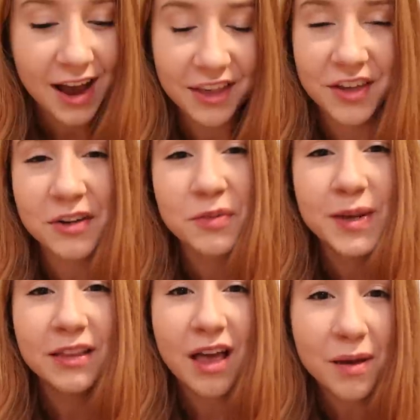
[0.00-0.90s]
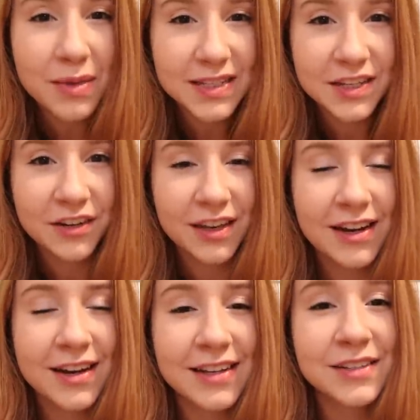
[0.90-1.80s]
I thought it would be a lot messier
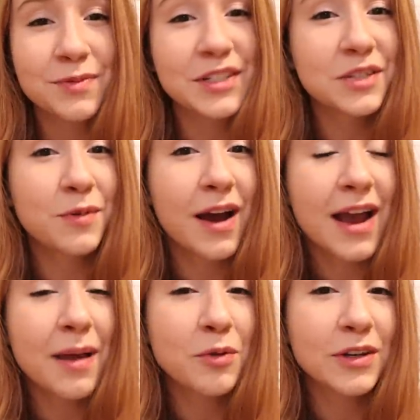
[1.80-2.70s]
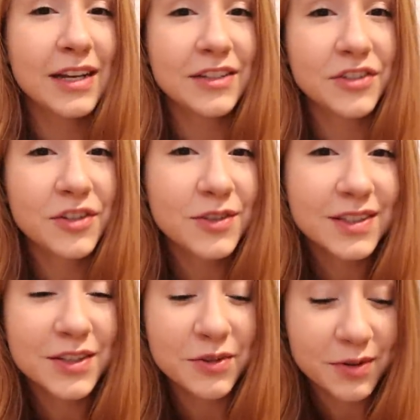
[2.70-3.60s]
than it is, which is why I'm going to
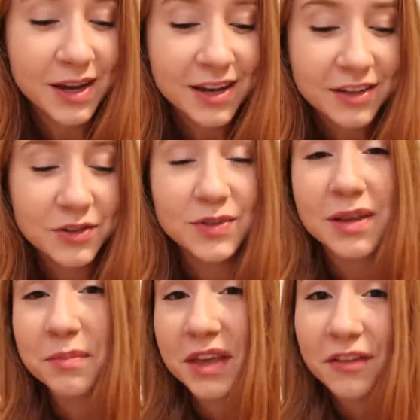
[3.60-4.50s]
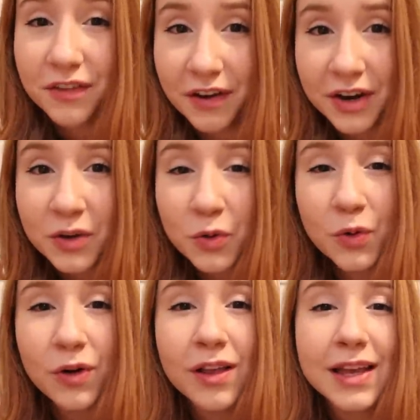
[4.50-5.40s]
introduce you to something very
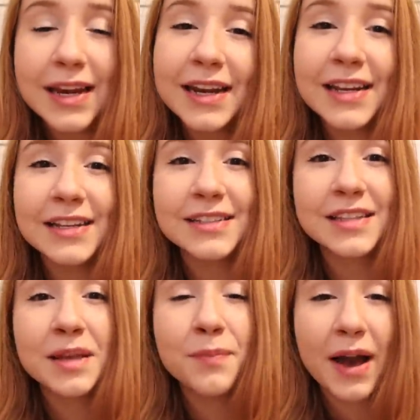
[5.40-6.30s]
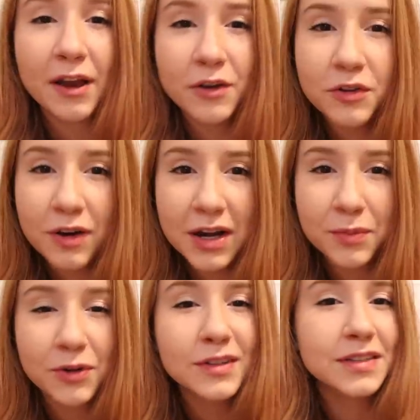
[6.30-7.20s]
cool. It is the
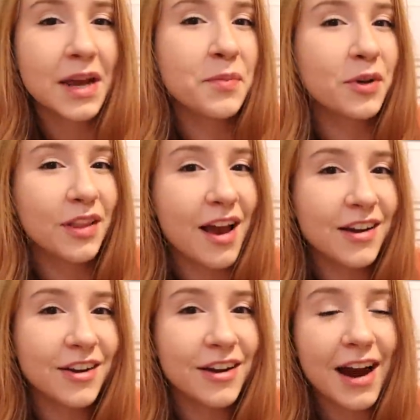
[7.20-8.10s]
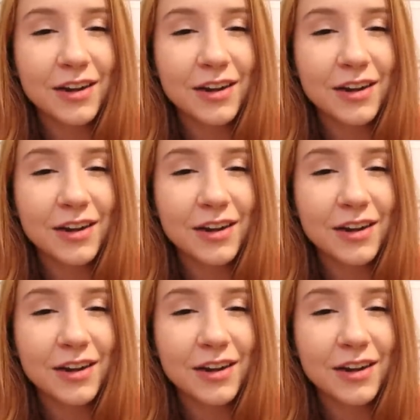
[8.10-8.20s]
biodegradable diaper liner.